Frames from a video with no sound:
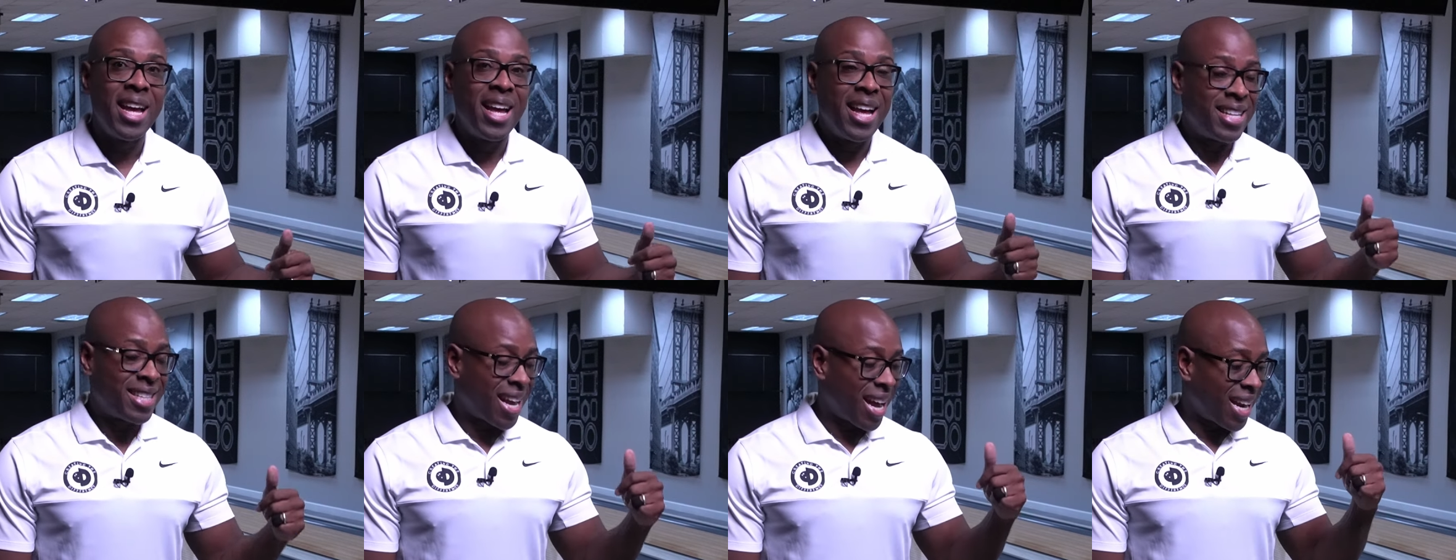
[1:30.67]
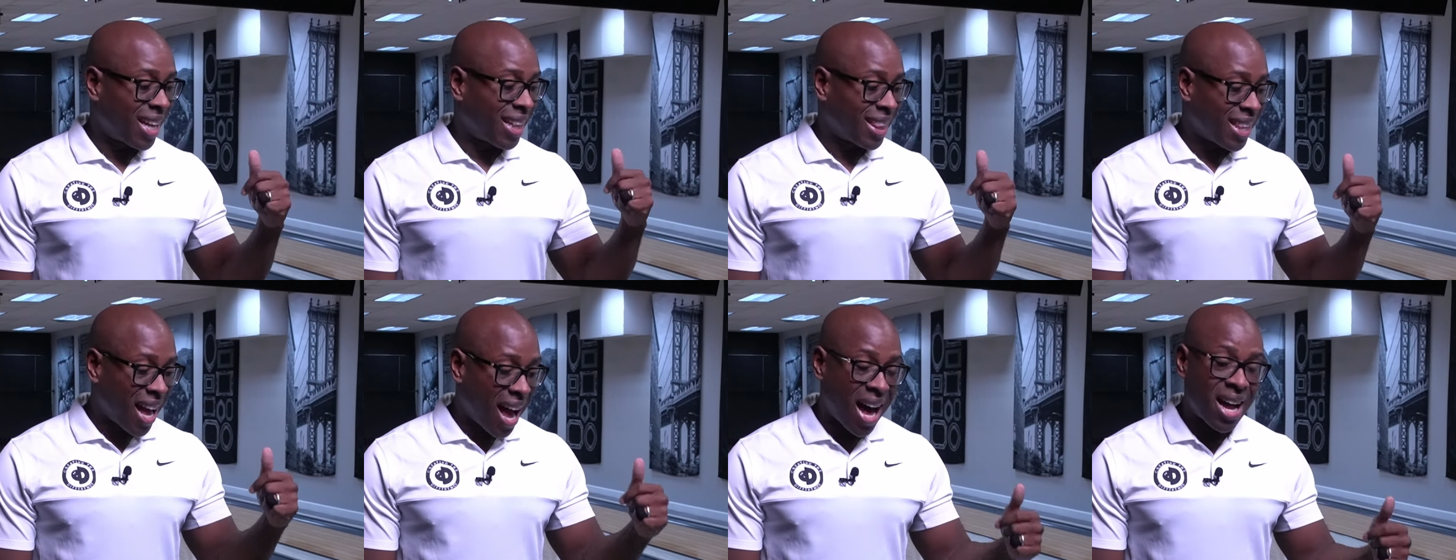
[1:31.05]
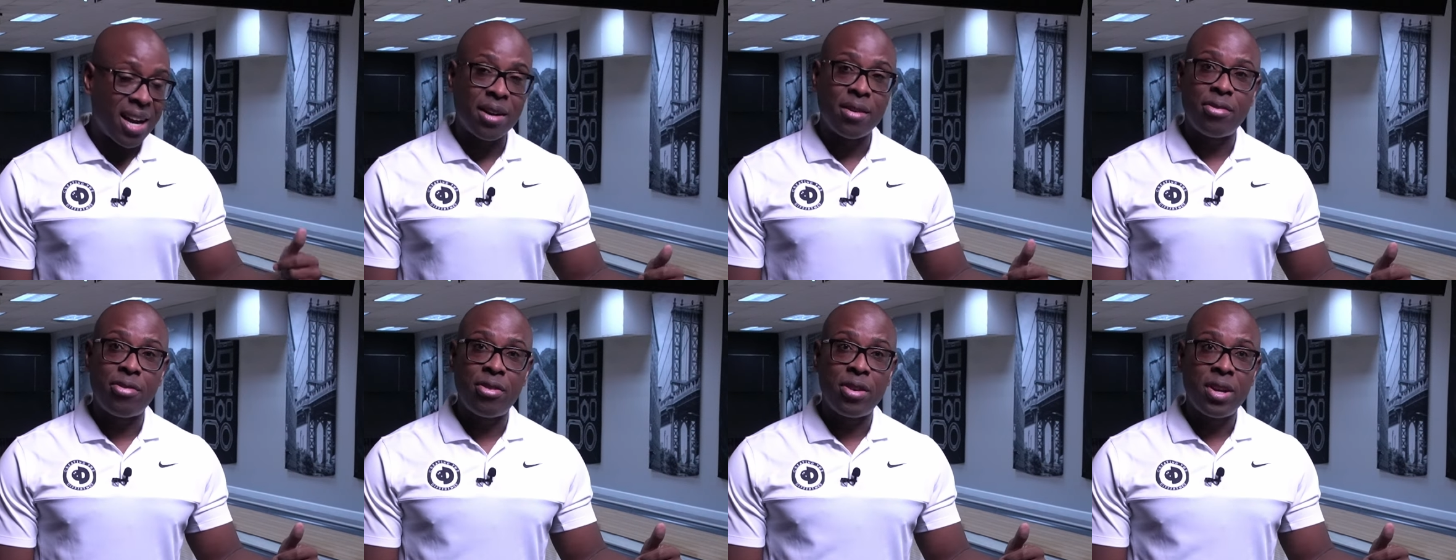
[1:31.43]
It's got a lot
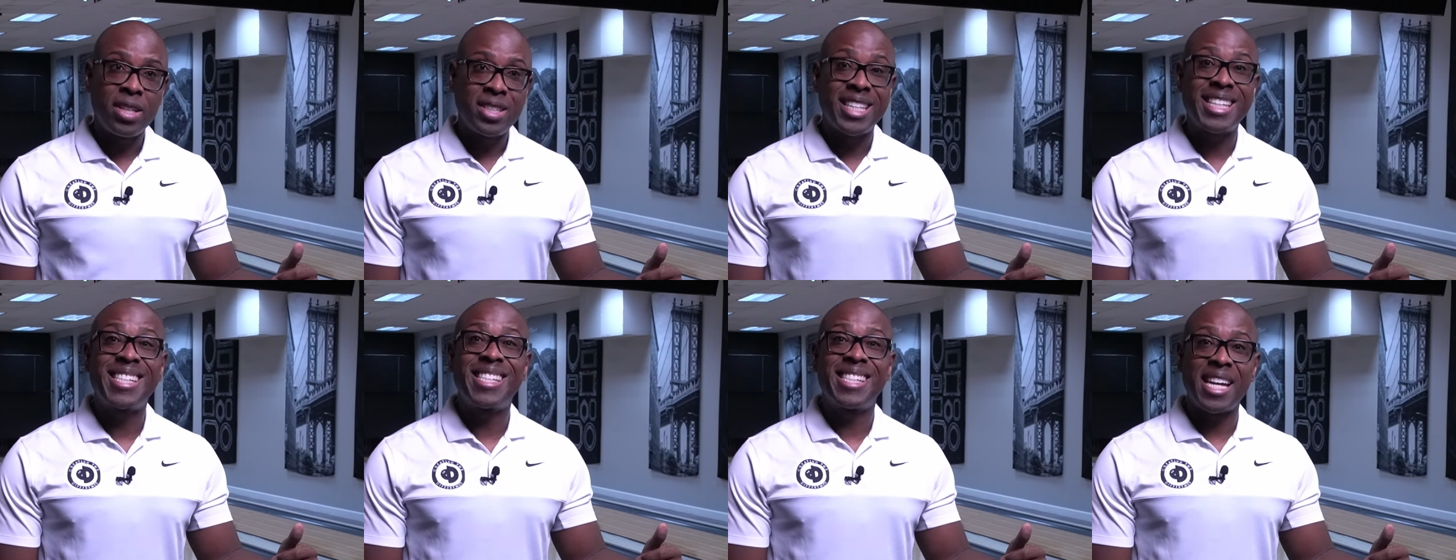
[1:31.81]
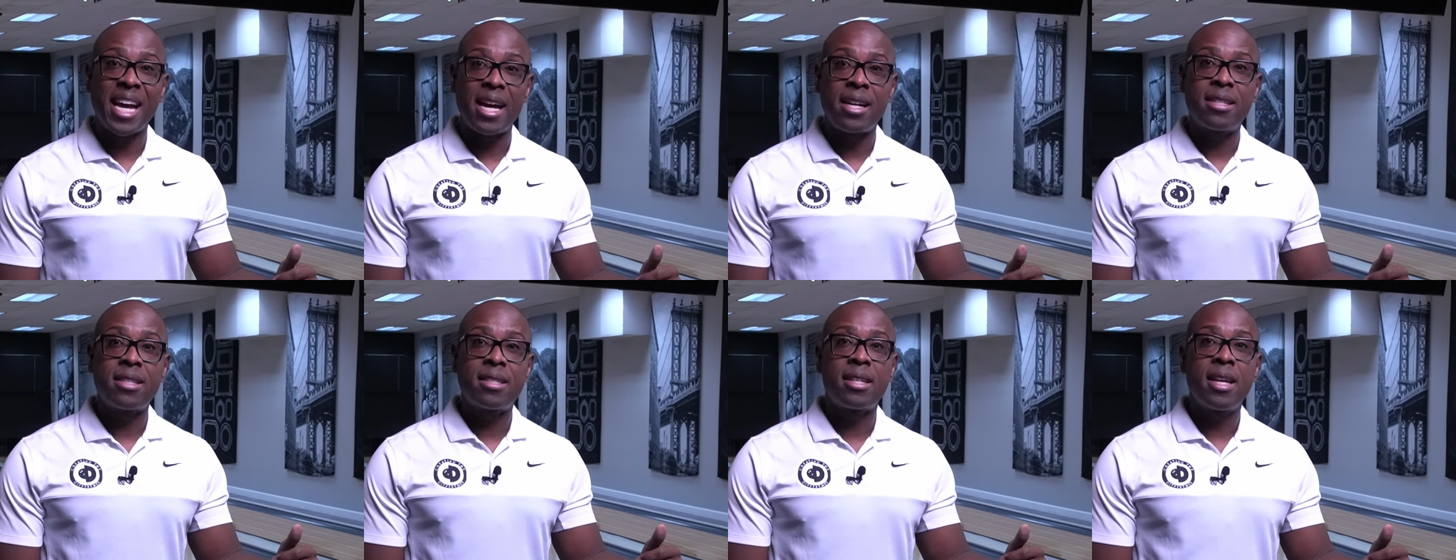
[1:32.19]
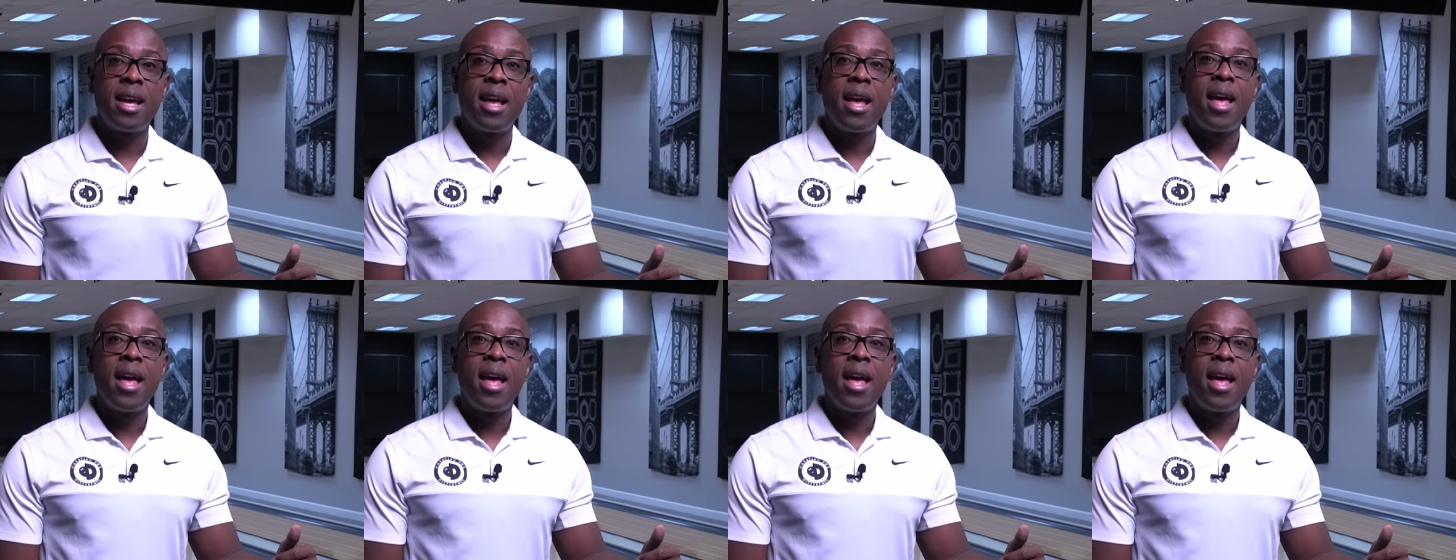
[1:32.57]
of success,